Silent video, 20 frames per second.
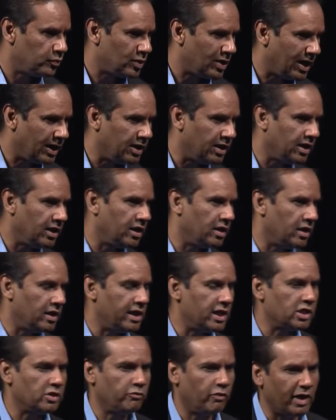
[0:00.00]
I think in the
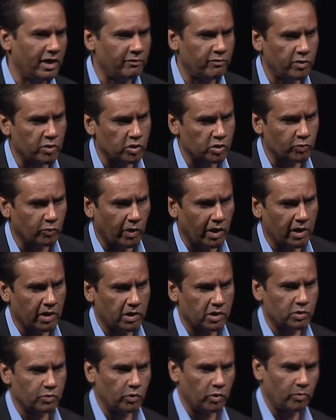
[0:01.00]
next 5 years,
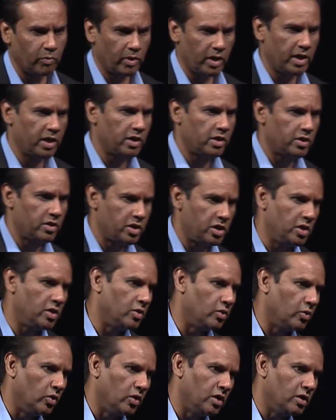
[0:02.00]
wireless will play a key
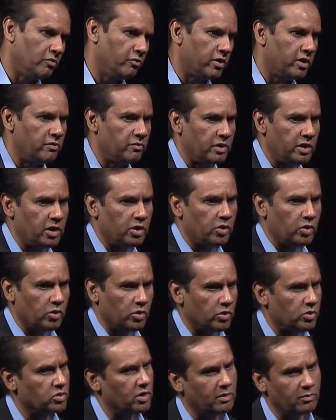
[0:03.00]
role in where we need to
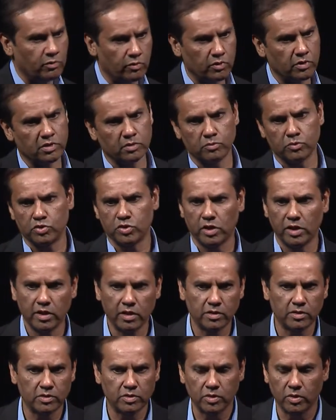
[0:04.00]
go. So I'm doing some
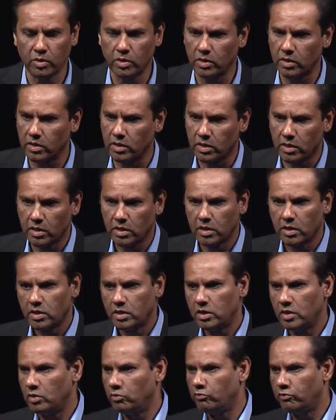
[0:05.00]
trials on
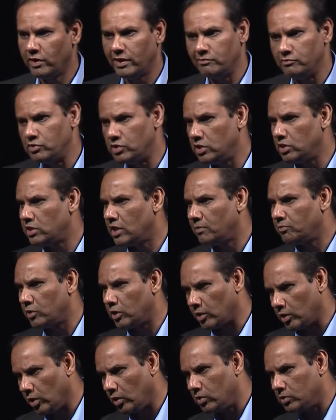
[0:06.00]
5G type
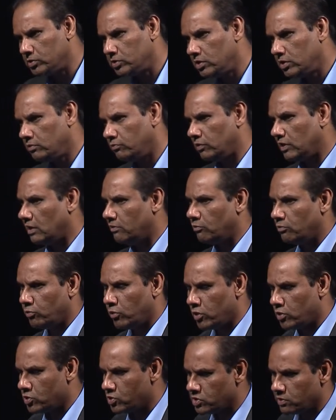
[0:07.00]
technology. We have a
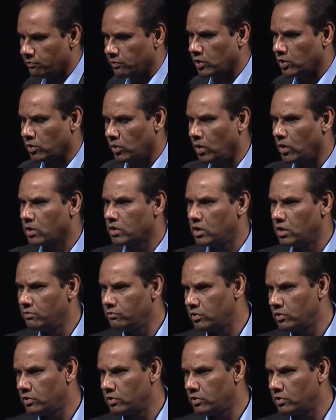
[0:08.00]
partnership with Qualcomm.